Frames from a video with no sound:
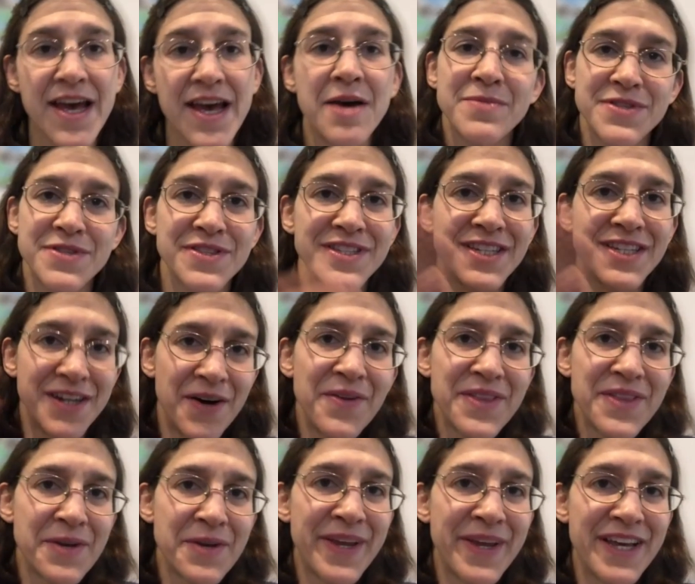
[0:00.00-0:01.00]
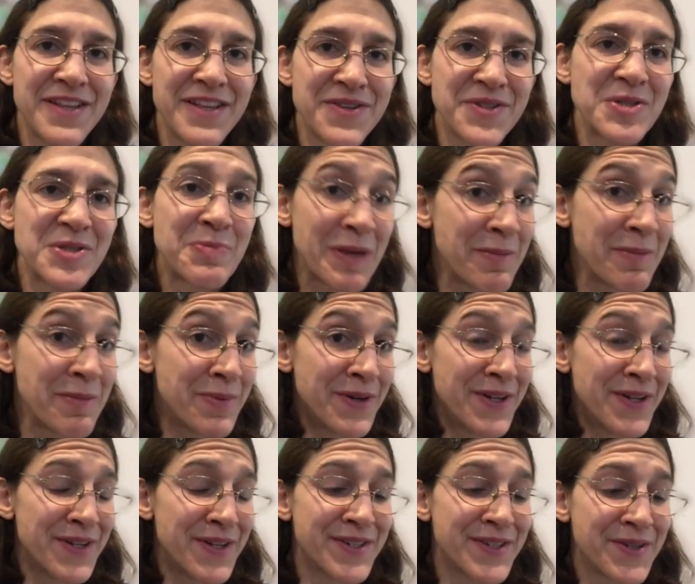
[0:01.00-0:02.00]
but you know then we get those
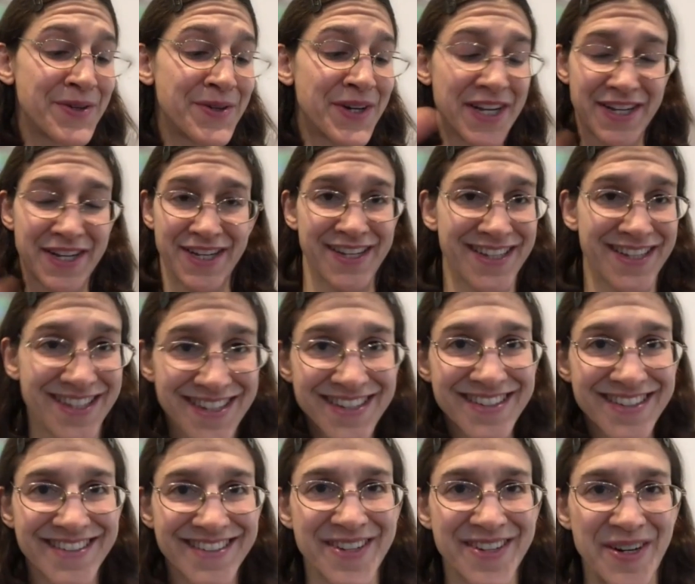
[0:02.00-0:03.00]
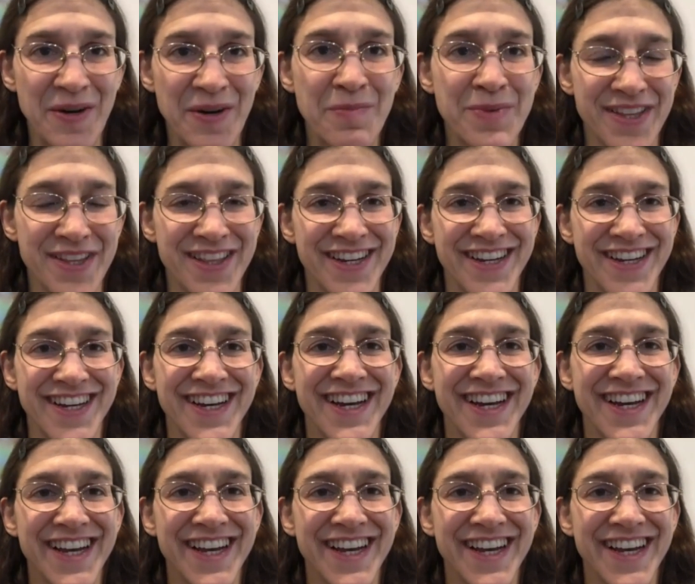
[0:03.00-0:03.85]
people who are gonna you know be the